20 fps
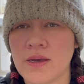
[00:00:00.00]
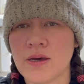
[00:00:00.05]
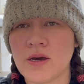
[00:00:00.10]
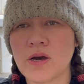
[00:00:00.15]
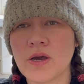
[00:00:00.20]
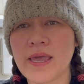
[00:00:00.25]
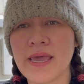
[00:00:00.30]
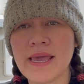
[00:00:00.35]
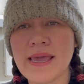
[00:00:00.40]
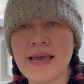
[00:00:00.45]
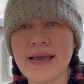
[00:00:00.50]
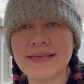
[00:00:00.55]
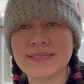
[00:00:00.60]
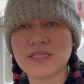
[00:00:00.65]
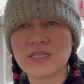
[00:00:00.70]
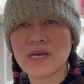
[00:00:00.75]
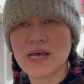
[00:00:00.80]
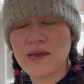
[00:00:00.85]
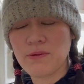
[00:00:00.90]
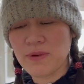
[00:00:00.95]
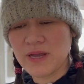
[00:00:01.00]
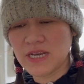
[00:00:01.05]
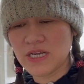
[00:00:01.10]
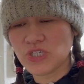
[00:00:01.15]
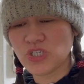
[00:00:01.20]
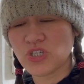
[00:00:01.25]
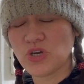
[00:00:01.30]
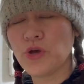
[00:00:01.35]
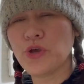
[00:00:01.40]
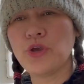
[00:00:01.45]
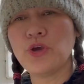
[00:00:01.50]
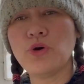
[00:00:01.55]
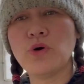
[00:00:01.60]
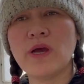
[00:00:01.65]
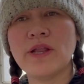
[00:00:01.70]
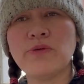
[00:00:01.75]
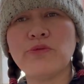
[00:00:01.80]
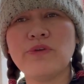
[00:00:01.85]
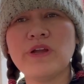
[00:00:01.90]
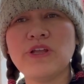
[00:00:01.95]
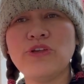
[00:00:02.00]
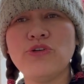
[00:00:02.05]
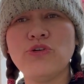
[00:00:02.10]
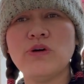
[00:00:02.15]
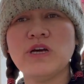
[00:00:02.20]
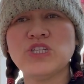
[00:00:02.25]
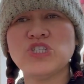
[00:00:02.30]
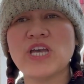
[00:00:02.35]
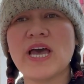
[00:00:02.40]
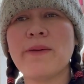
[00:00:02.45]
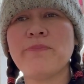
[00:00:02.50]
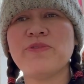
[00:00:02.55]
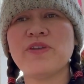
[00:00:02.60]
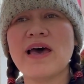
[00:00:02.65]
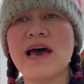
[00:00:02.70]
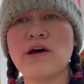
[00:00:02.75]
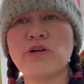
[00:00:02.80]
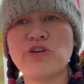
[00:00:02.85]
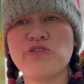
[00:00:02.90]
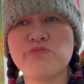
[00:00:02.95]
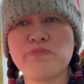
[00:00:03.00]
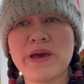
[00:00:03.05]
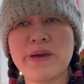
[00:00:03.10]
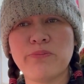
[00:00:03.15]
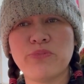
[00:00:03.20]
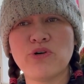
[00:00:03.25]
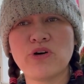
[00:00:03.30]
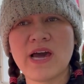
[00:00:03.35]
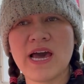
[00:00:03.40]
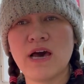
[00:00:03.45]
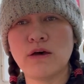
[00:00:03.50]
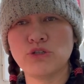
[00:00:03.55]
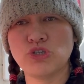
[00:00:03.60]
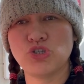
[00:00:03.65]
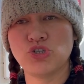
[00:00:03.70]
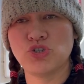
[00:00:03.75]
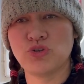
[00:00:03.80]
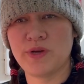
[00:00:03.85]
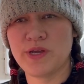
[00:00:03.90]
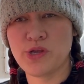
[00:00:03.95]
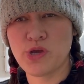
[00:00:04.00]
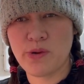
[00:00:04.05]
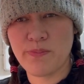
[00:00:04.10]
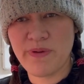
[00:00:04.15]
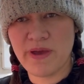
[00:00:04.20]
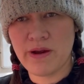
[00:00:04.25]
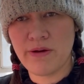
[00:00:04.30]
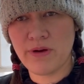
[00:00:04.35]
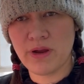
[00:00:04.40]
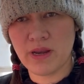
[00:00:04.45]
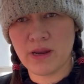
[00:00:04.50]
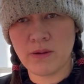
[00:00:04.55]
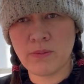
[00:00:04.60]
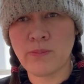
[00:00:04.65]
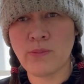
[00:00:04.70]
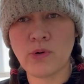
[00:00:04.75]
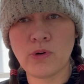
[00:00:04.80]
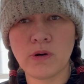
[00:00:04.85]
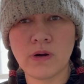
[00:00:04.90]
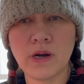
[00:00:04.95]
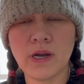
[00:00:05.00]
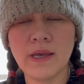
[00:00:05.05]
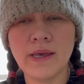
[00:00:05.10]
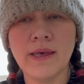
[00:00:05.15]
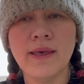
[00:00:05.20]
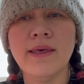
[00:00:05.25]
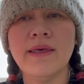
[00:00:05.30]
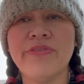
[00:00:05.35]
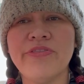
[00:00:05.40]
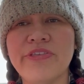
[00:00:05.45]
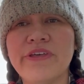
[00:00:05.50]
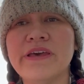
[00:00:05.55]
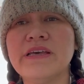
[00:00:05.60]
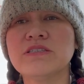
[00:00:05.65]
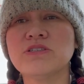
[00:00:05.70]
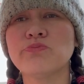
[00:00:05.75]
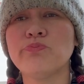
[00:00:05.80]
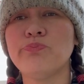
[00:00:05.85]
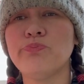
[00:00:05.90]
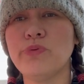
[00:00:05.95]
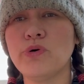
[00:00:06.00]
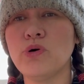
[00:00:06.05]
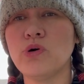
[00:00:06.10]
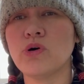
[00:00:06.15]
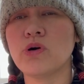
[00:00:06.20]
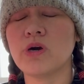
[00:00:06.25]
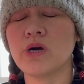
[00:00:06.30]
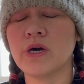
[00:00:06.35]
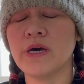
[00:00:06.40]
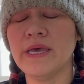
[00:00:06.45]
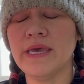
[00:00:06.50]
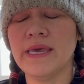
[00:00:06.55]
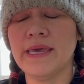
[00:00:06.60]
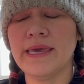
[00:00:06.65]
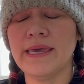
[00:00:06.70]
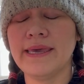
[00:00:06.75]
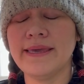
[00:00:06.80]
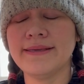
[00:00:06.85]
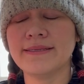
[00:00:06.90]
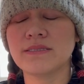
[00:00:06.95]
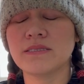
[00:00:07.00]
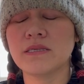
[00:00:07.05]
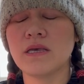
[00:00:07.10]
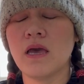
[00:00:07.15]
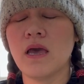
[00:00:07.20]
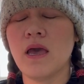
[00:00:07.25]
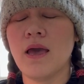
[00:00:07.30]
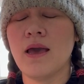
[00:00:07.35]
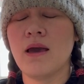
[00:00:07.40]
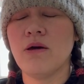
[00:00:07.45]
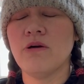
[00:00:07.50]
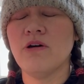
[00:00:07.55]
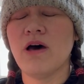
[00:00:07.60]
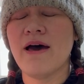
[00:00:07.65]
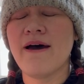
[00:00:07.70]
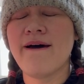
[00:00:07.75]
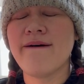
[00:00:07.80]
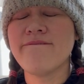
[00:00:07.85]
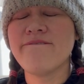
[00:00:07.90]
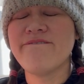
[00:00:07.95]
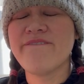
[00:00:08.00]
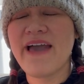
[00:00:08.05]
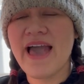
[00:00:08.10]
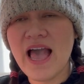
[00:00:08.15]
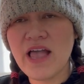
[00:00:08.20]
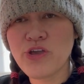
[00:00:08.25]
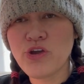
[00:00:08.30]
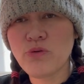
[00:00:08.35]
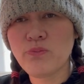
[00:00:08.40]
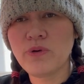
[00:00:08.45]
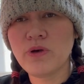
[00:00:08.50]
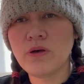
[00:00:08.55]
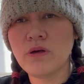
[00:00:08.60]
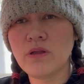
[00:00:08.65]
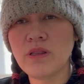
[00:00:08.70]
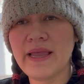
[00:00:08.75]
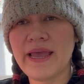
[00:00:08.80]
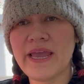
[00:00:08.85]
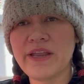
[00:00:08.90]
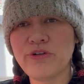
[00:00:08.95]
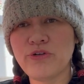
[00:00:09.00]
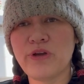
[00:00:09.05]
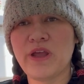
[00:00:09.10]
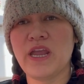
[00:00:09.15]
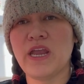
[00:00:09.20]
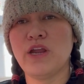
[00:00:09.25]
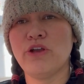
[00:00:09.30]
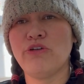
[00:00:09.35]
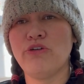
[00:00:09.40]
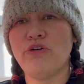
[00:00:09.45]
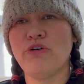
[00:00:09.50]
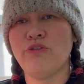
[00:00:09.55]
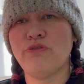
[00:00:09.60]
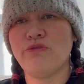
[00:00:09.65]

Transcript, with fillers: Okay guys, so I want to show you and read you a chapter out of my book, How to Train Your Parrot and More. This book is a valuable educator